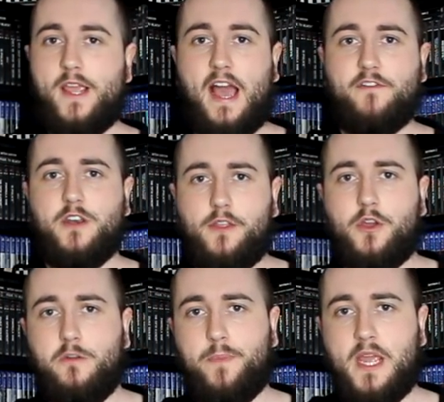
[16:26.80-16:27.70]
we have another
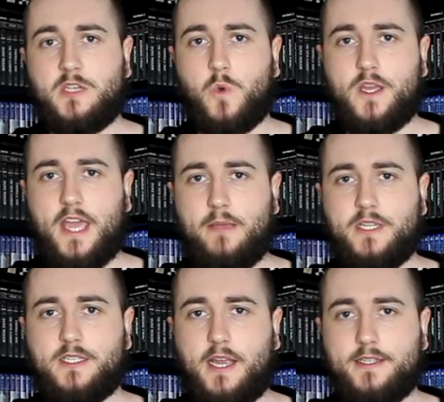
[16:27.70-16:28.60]
good PS1 game
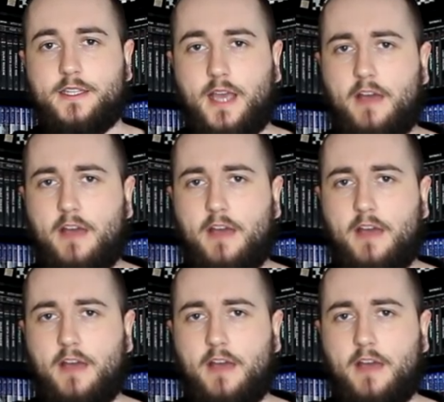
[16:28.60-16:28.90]
to send to the